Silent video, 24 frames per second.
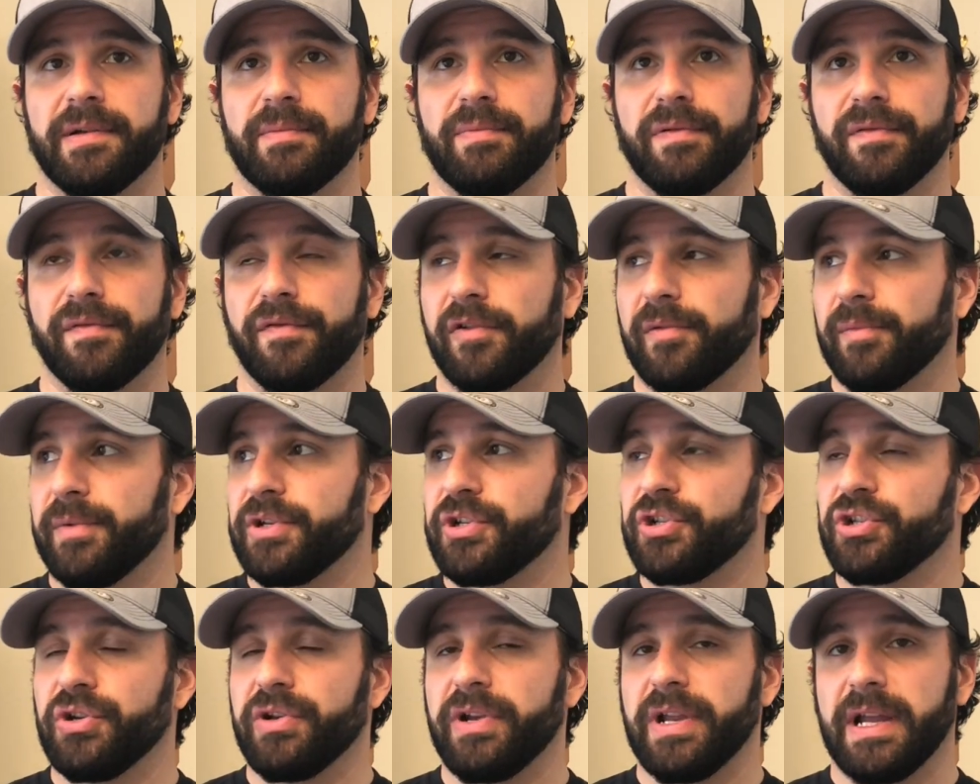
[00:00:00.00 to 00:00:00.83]
Performance
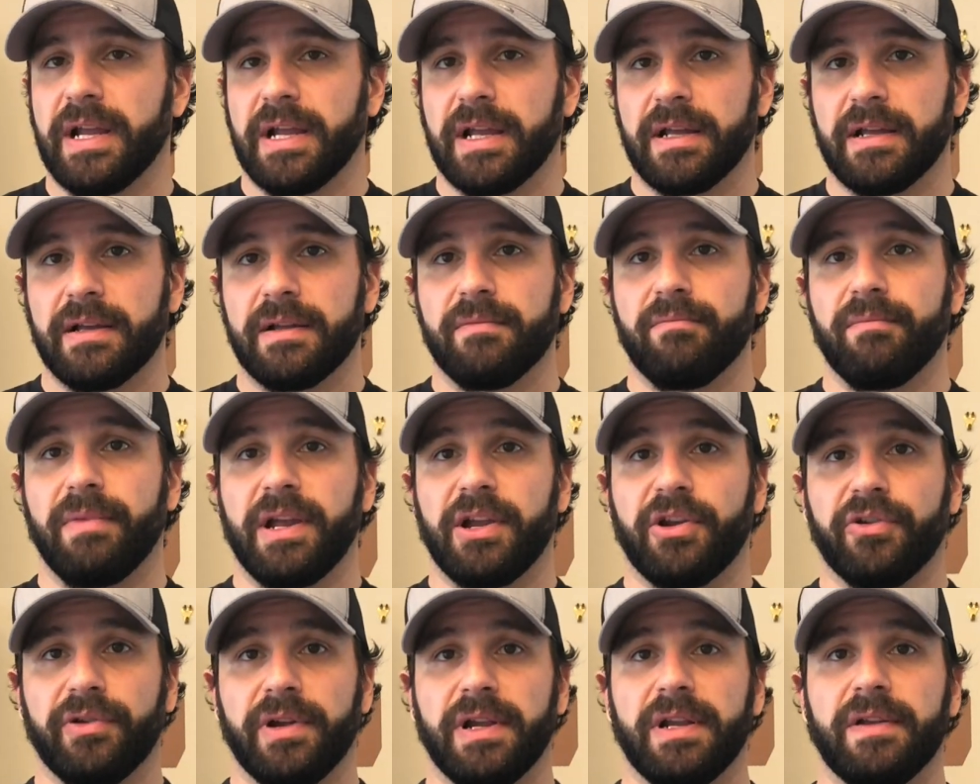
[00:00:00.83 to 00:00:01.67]
Shooting,
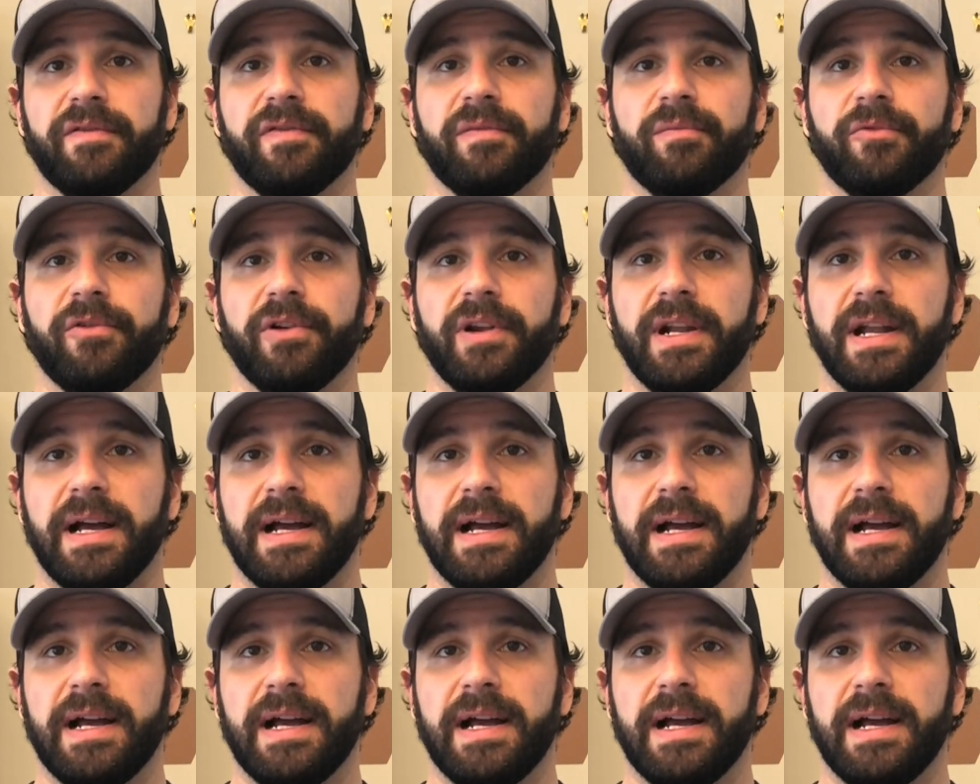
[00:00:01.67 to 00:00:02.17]
Mike Green from Green